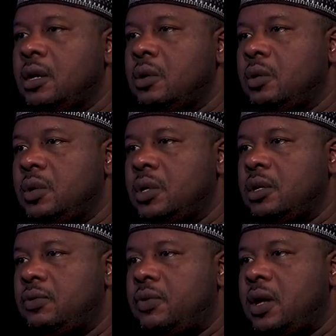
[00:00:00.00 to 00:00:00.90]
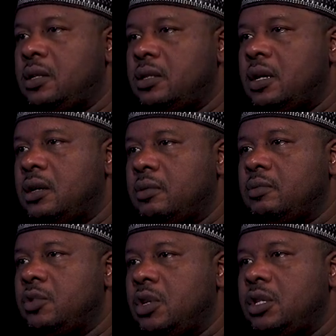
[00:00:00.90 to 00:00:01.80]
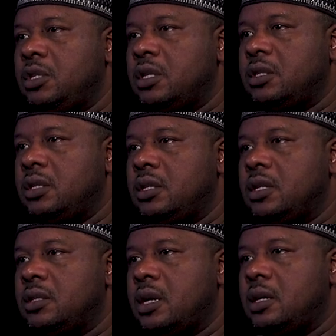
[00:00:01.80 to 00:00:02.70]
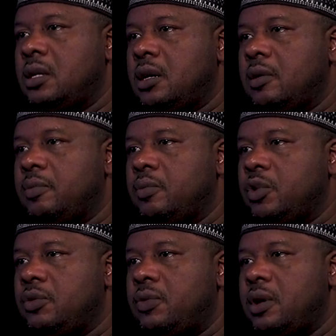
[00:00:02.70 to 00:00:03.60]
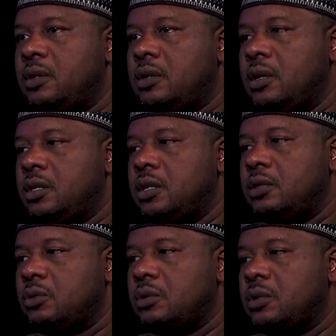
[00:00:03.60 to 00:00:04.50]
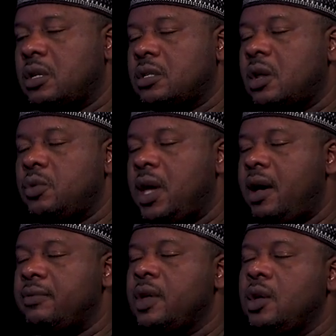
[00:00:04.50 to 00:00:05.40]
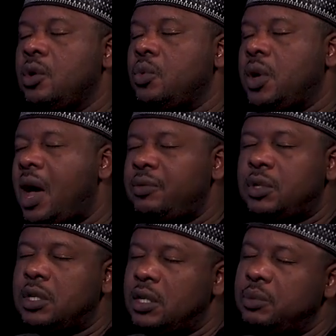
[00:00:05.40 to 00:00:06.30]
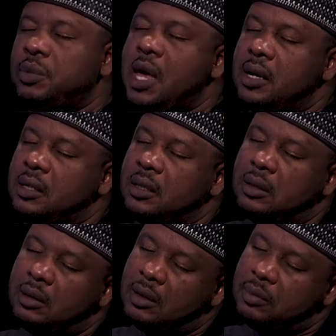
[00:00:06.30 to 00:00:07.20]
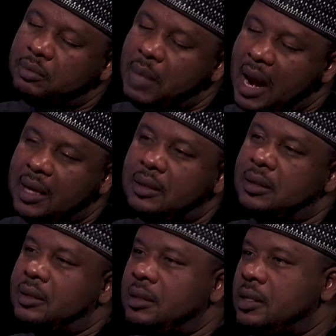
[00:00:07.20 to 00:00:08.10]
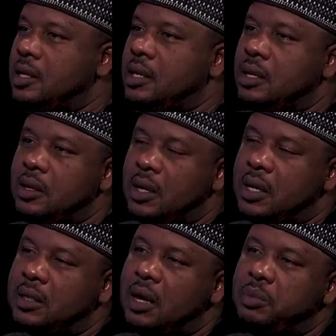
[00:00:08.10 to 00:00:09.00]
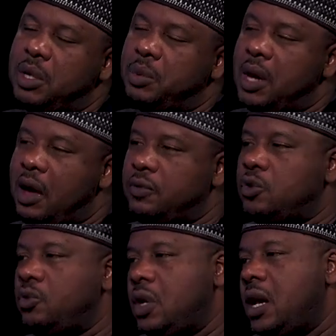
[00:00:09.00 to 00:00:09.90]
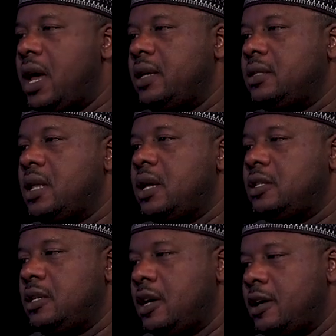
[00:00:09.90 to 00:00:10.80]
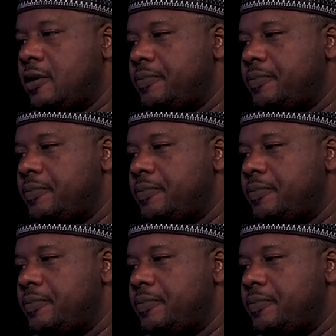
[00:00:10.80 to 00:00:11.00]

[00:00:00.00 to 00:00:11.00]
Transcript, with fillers: the different um, religious leaders and um, different religious sects that we have. We have to keep that uh, balance. Mm. You understand? People have to realize that uh,